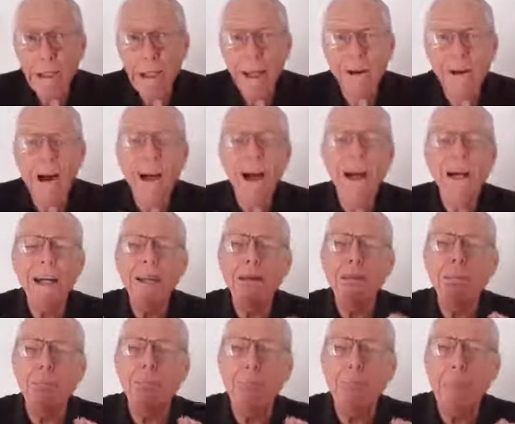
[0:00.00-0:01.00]
Now
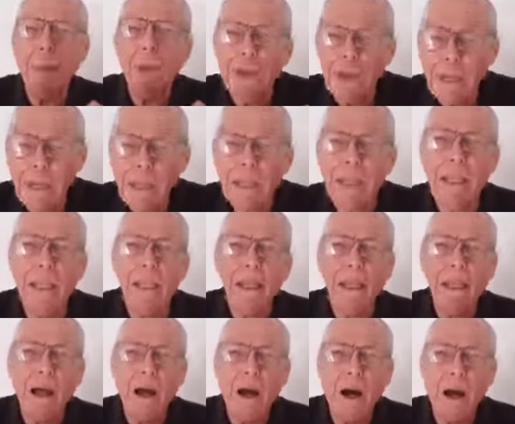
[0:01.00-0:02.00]

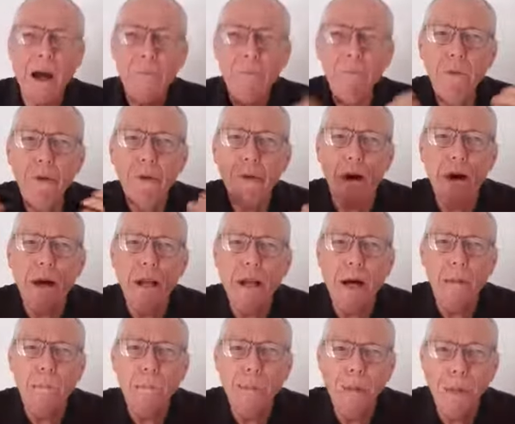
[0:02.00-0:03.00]
Personally, I'm not
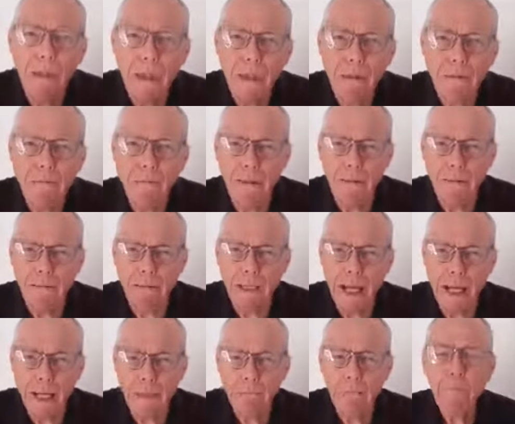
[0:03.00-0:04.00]
a believer of
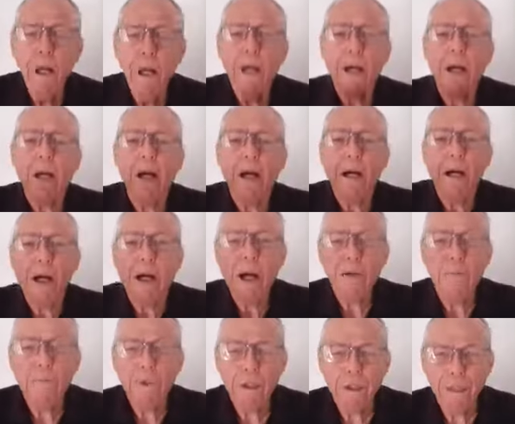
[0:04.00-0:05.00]
that.
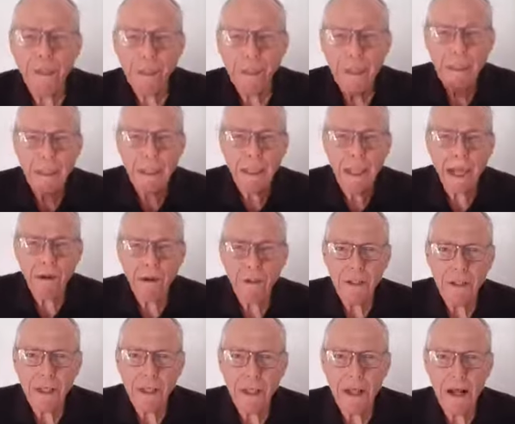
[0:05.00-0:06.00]
I've worked in
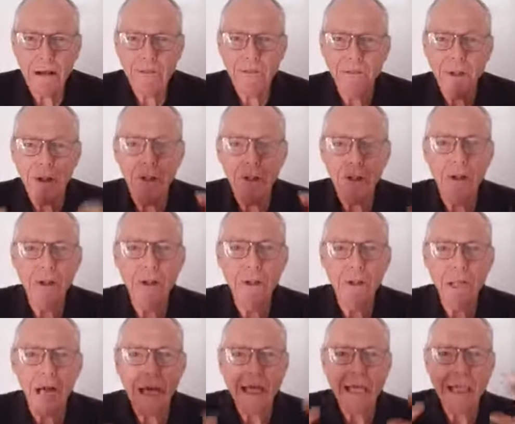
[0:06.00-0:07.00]
galleries enough to know
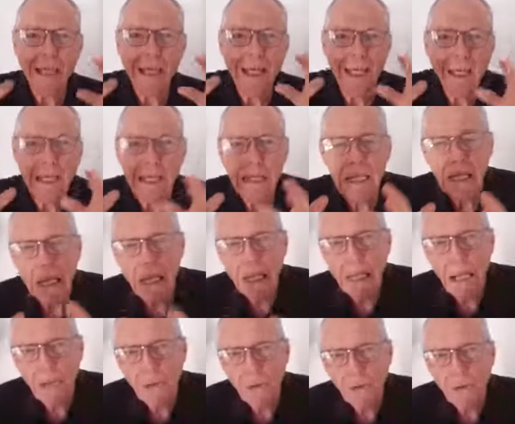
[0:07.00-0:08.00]
that there is
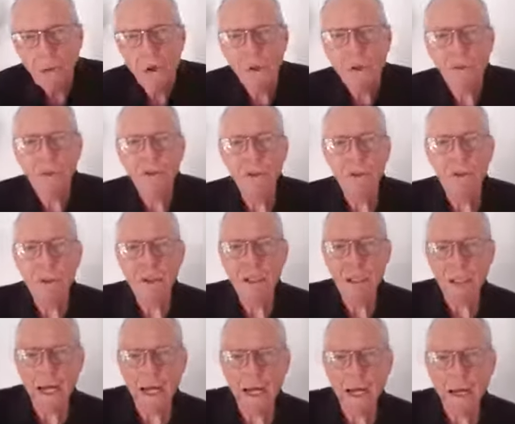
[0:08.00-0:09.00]
another road you can
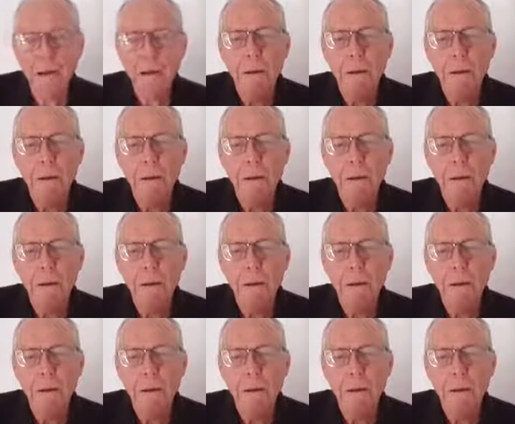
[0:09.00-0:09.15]
take.